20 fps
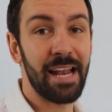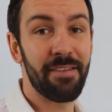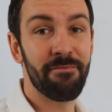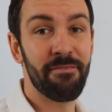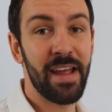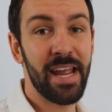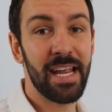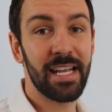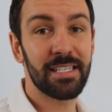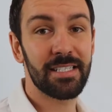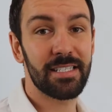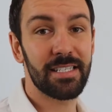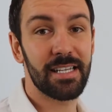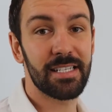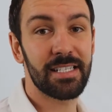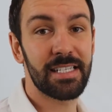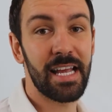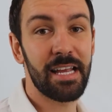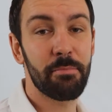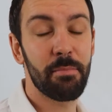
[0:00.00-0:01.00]
advanced
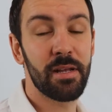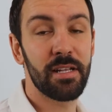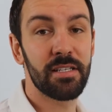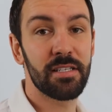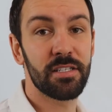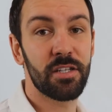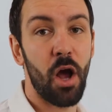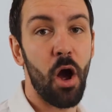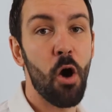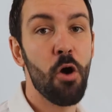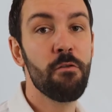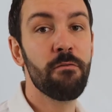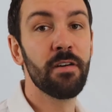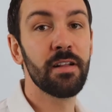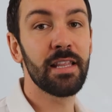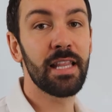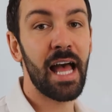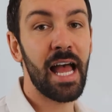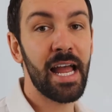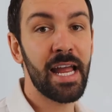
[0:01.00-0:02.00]
segments to
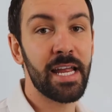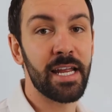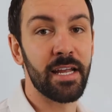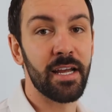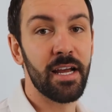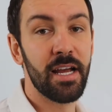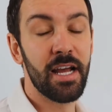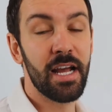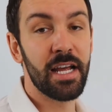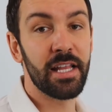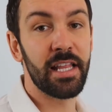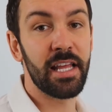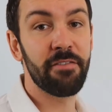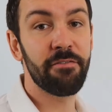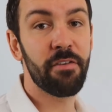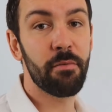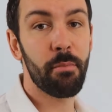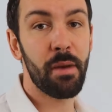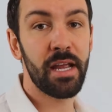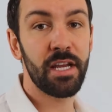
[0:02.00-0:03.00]
overlay the
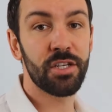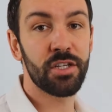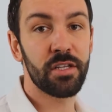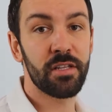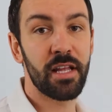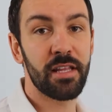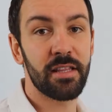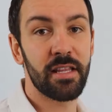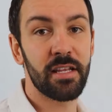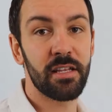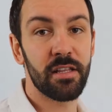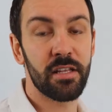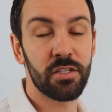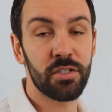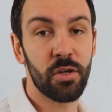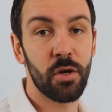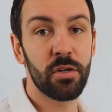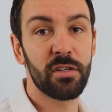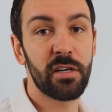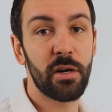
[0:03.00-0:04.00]
information that the
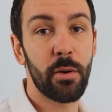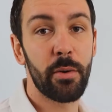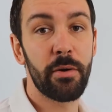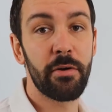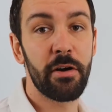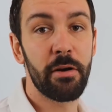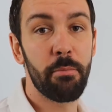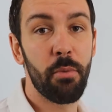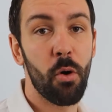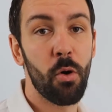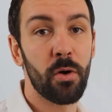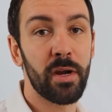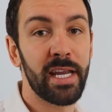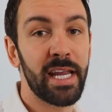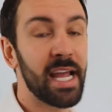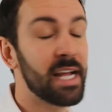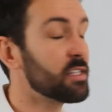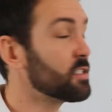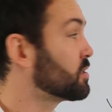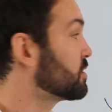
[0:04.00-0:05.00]
search query report
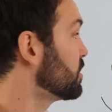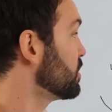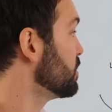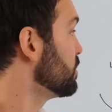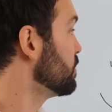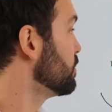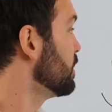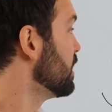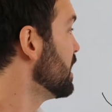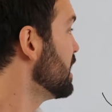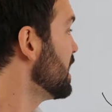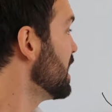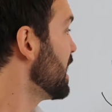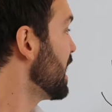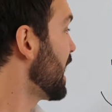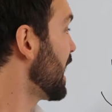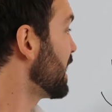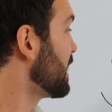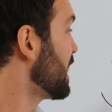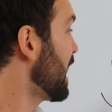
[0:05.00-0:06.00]
gets to you
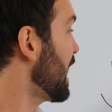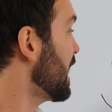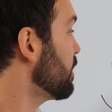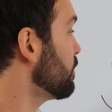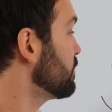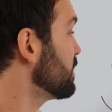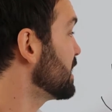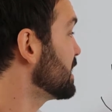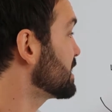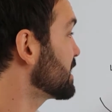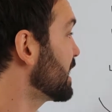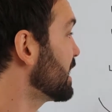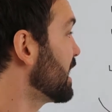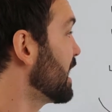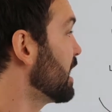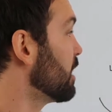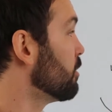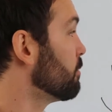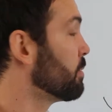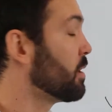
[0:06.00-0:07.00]
and how this can
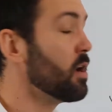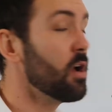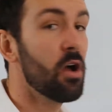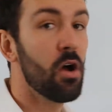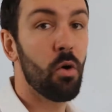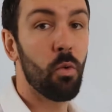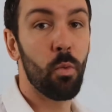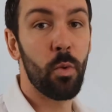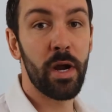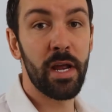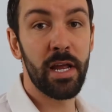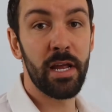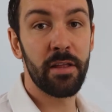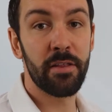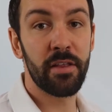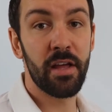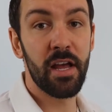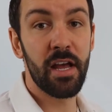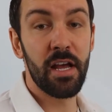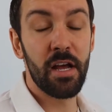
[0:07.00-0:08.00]
help
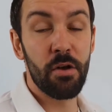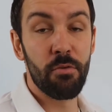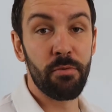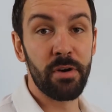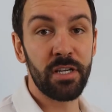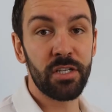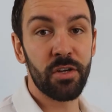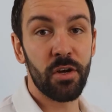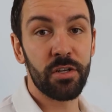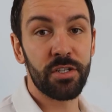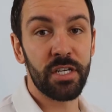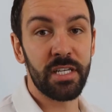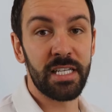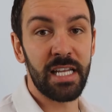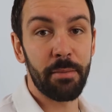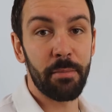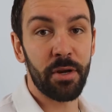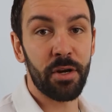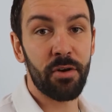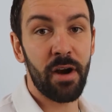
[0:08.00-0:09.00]
with researching
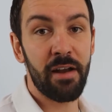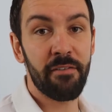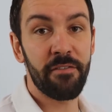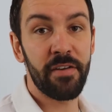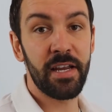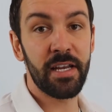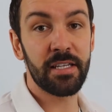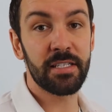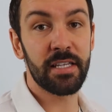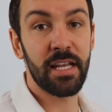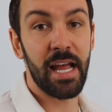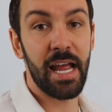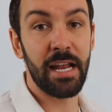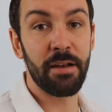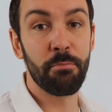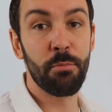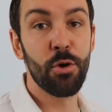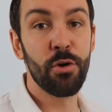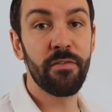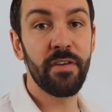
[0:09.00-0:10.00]
demographics
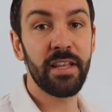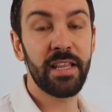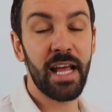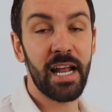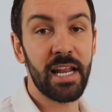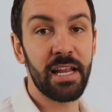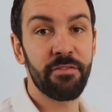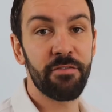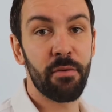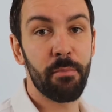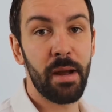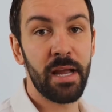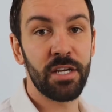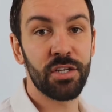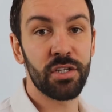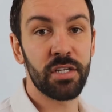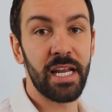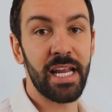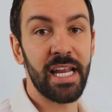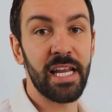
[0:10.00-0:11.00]
and moving that
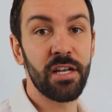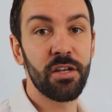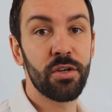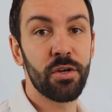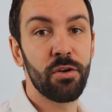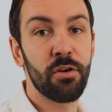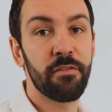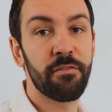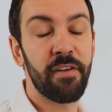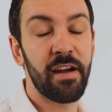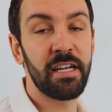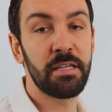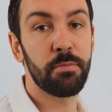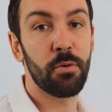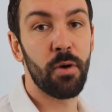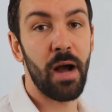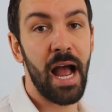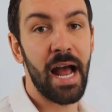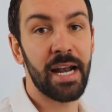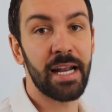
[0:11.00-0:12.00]
information into your
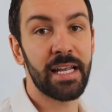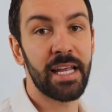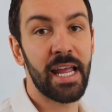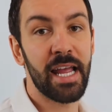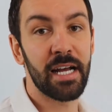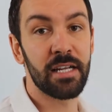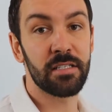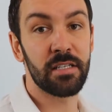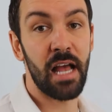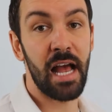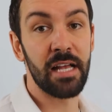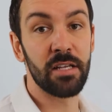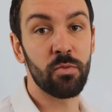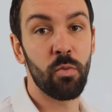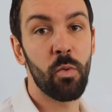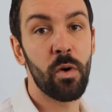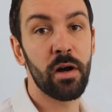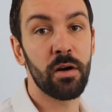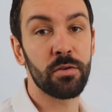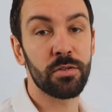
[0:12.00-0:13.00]
Facebook ad accounts as
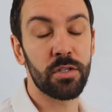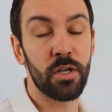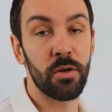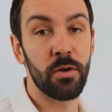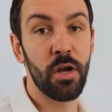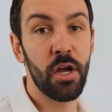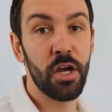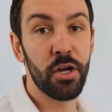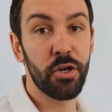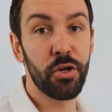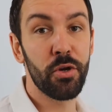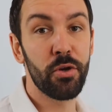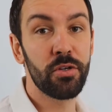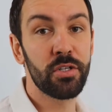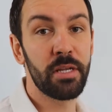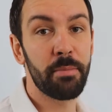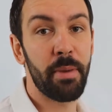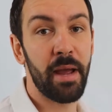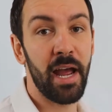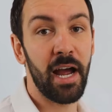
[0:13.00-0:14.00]
well. So
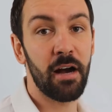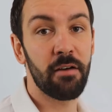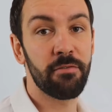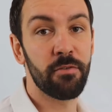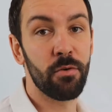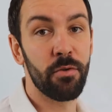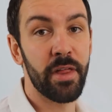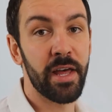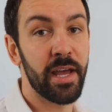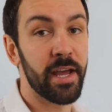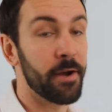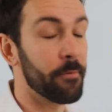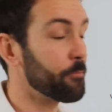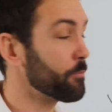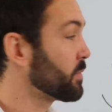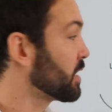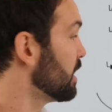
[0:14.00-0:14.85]
hugely powerful there.